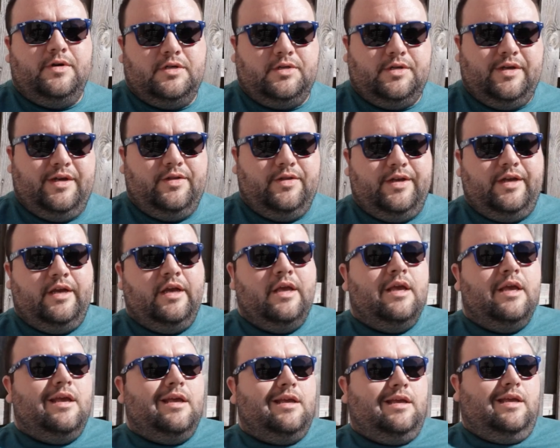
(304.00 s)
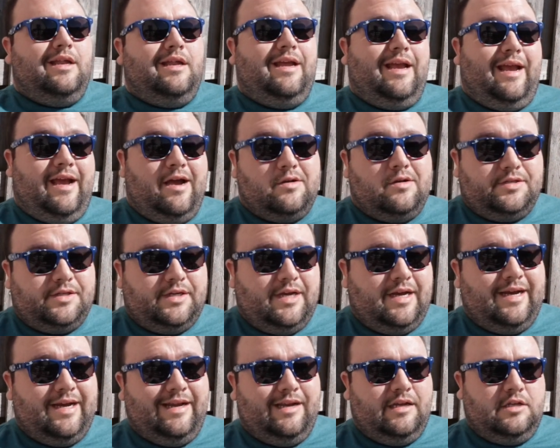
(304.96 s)
lately, getting
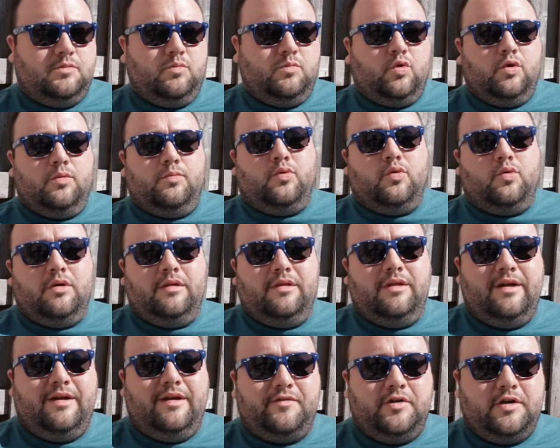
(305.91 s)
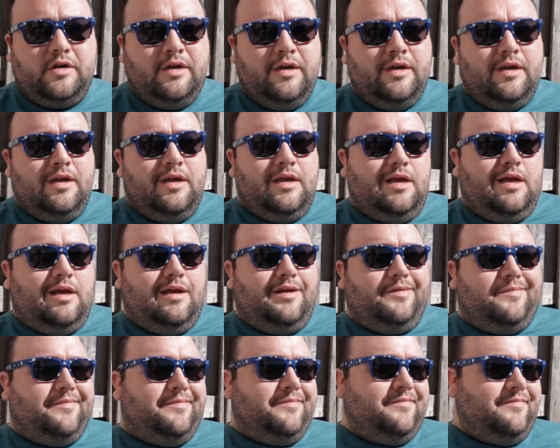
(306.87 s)
outside is more important than ever.
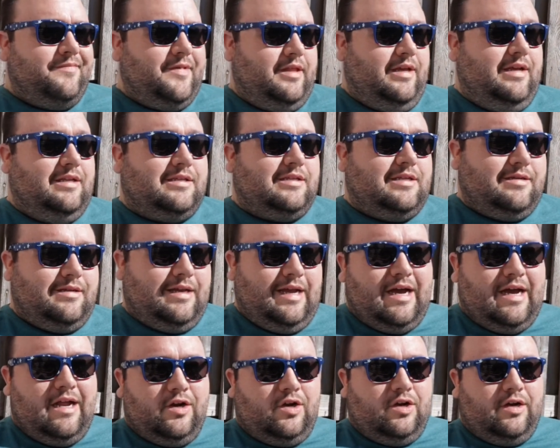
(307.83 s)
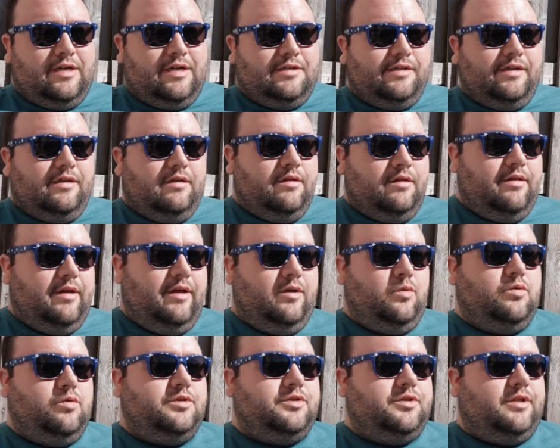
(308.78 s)
I think it's kind of crazy
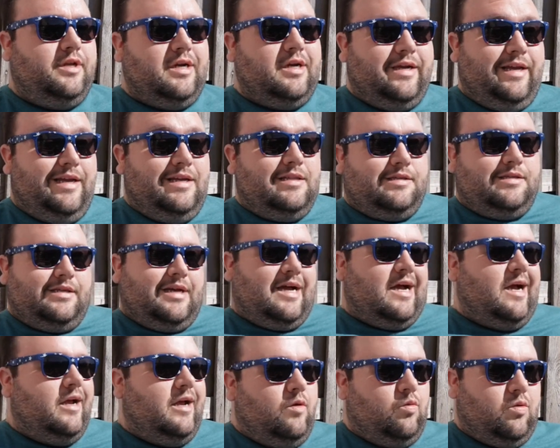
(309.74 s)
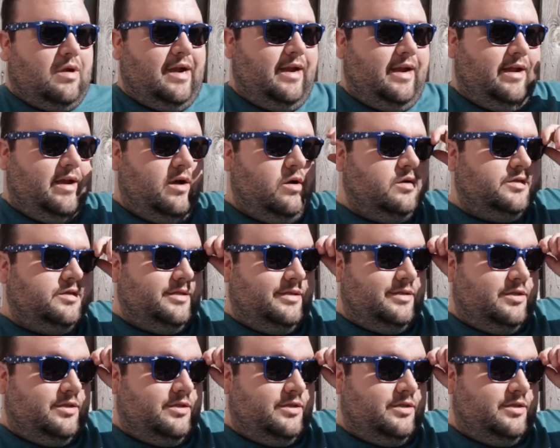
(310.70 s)
that we're stuck inside right now as it's